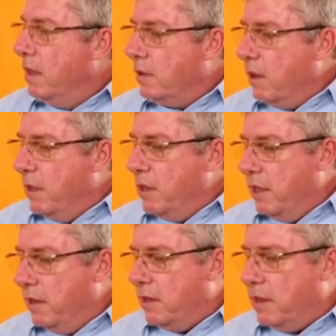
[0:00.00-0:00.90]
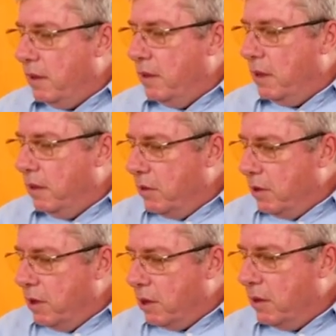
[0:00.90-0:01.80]
So when Jesus said, your
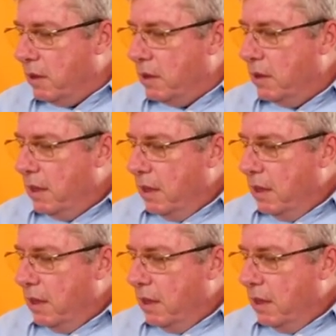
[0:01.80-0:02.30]
traditions,